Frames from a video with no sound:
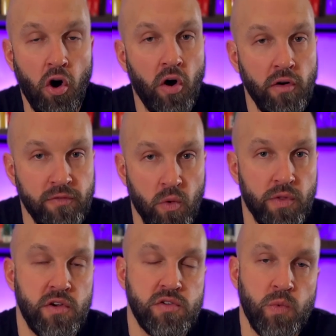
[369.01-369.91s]
All 4
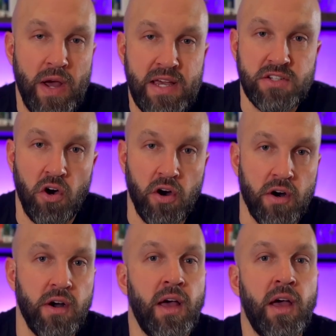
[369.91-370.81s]
of those ways
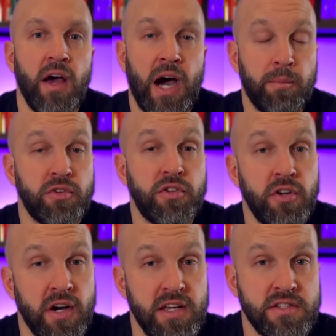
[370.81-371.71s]
are
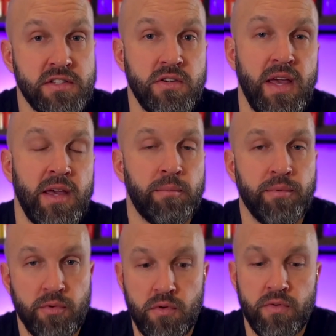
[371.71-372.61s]
opportunities to
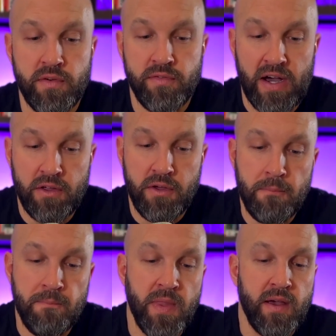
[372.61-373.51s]
improve the
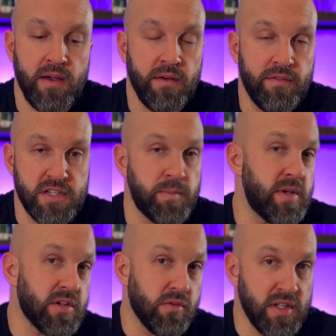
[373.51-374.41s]
value of this
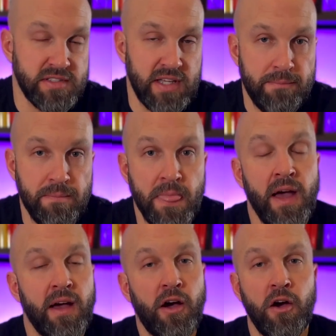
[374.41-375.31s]
piece of real estate.
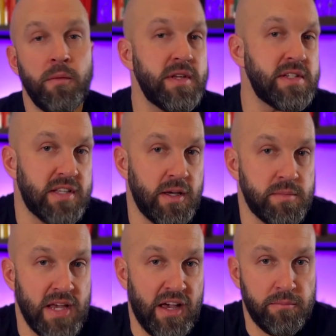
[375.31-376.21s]
I hope these
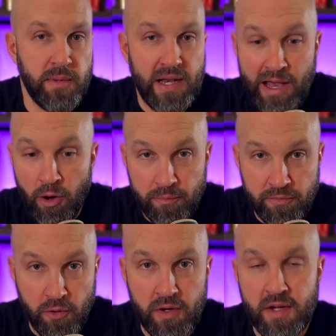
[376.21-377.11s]
tips have been
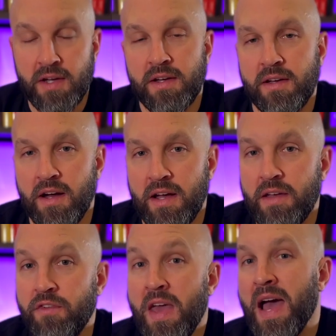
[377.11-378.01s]
helpful.
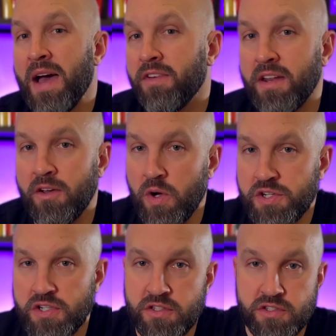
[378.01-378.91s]
If you have any
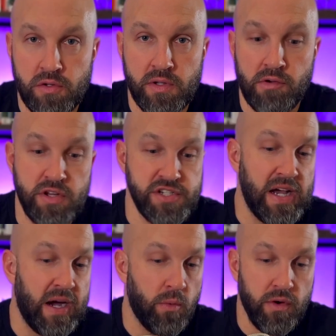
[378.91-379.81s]
questions, certainly reach
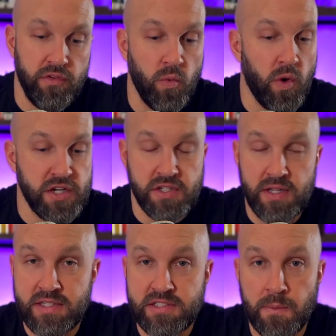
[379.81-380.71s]
out wherever you're watching
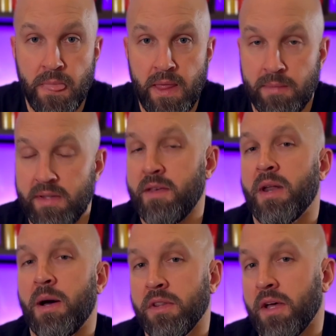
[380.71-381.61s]
this. My team
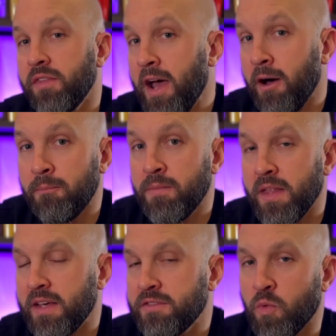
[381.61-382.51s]
and I would love to help.
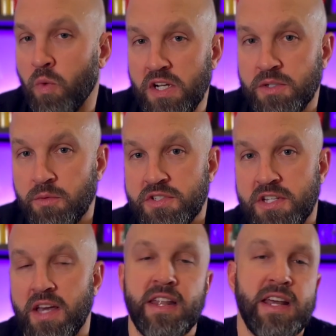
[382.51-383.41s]
Thanks for watching. We'll
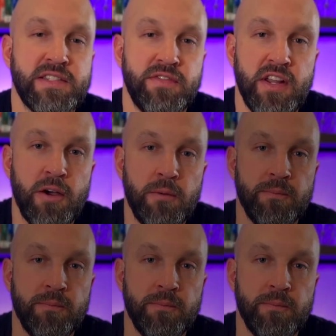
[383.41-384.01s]
see you on the next video.